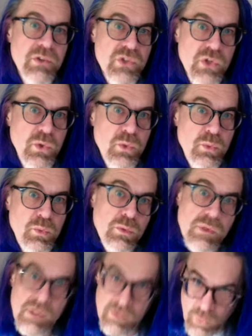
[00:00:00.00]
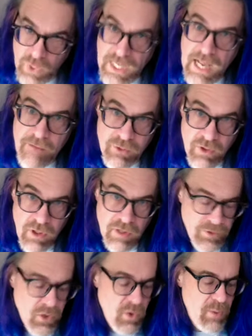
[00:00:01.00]
who would, after all,
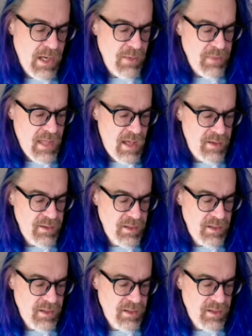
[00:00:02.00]
have known about that.